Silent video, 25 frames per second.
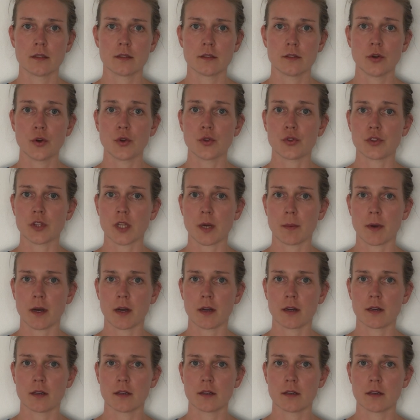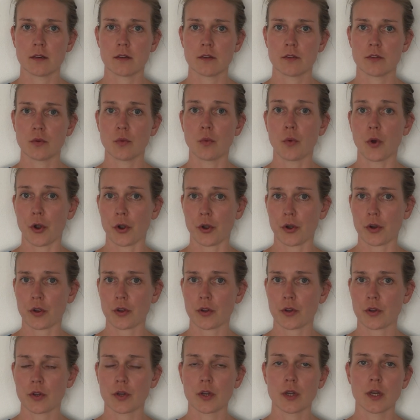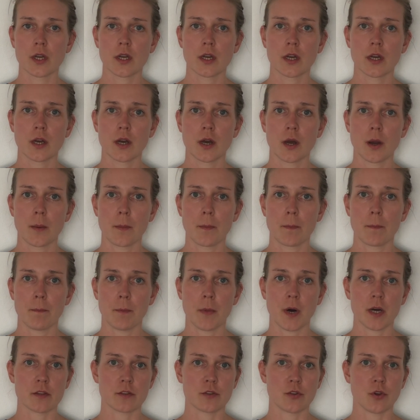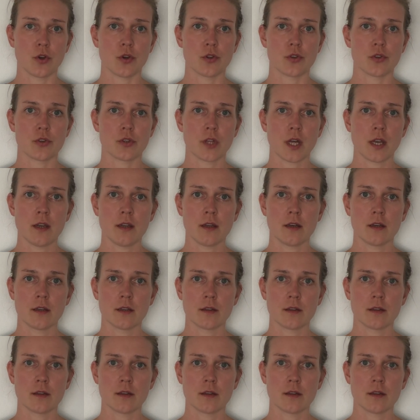Töötama, to work. Ma töötan.